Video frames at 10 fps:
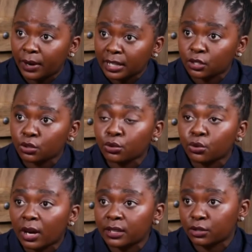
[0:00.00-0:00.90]
rights to
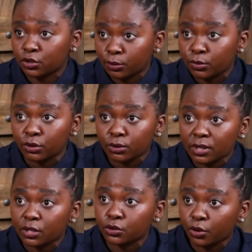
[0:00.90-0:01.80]
your undisturbed use
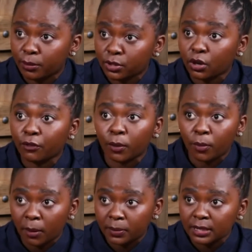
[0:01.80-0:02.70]
and enjoyment of your
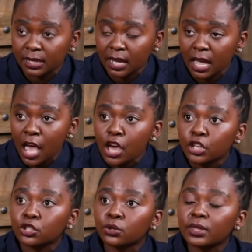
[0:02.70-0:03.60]
property.
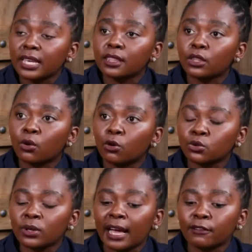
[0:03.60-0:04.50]
So then the
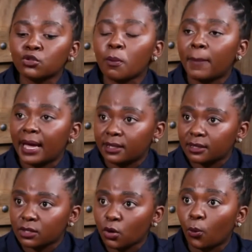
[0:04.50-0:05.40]
court will have to
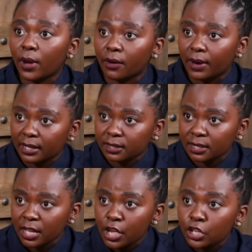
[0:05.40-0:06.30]
balance or weigh
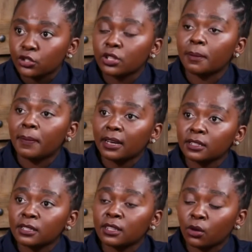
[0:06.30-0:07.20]
rights. So
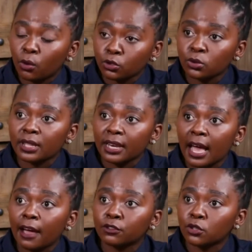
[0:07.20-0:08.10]
the court will then
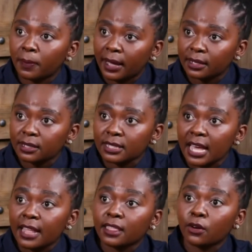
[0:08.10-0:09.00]
have to balance
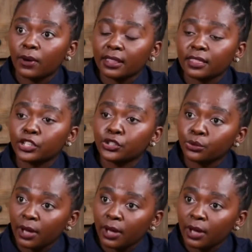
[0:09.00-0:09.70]
the right that you